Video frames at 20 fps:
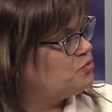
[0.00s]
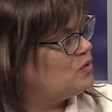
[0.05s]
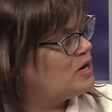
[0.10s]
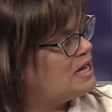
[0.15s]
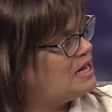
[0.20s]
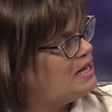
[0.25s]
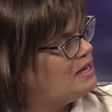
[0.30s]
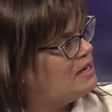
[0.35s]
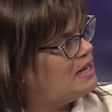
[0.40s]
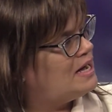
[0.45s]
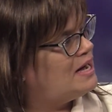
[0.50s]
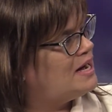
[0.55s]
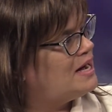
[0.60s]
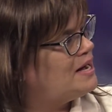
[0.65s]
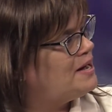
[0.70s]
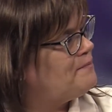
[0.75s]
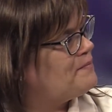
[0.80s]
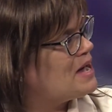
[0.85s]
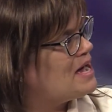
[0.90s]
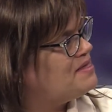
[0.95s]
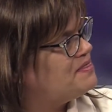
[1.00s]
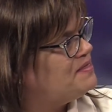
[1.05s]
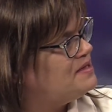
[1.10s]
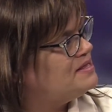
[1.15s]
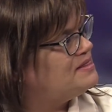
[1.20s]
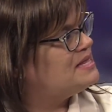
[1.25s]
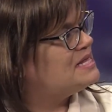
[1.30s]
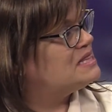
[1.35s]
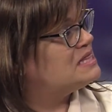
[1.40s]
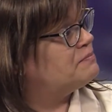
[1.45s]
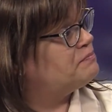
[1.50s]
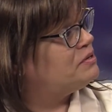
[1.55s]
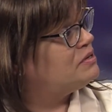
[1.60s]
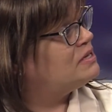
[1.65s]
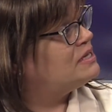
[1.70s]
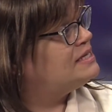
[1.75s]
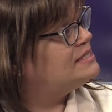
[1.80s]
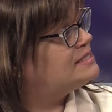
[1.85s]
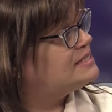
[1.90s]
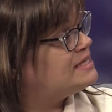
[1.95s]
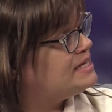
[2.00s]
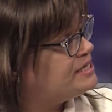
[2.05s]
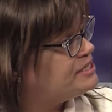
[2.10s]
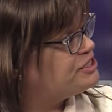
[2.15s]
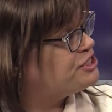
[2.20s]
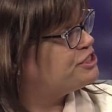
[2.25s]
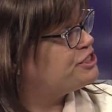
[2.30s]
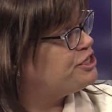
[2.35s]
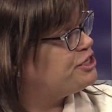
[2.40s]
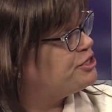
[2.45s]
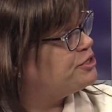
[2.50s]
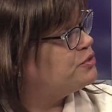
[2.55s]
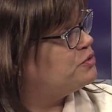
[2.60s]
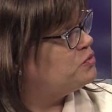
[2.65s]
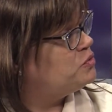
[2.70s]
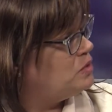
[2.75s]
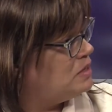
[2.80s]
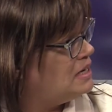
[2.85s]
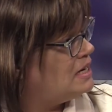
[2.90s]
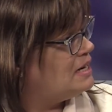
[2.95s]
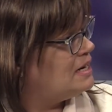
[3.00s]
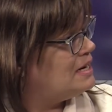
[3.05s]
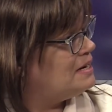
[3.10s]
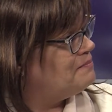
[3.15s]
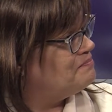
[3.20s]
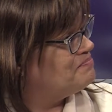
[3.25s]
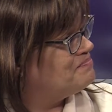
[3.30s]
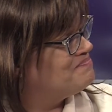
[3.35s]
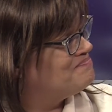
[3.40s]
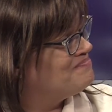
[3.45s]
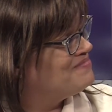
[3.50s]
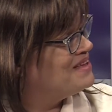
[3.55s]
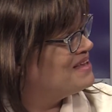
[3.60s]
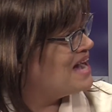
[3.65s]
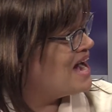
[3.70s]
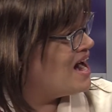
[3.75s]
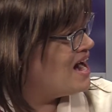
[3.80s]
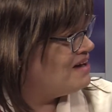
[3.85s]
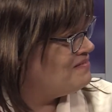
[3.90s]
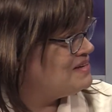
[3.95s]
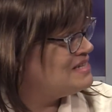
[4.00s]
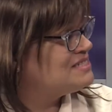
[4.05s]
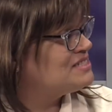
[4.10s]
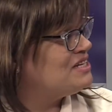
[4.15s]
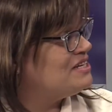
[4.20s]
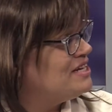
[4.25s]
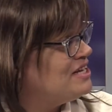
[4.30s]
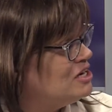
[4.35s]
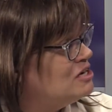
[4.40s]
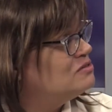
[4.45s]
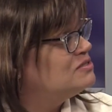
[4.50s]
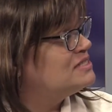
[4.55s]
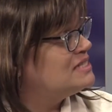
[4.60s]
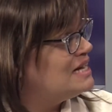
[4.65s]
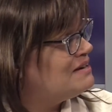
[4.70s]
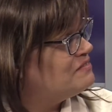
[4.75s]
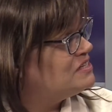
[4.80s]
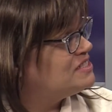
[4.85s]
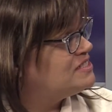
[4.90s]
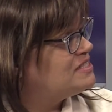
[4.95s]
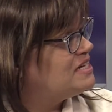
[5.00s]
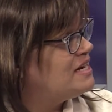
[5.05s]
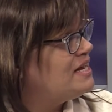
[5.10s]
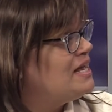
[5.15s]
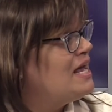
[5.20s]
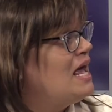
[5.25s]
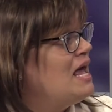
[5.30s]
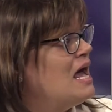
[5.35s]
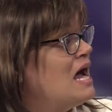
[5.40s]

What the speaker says: well, I think that the police issue obviously goes to every city.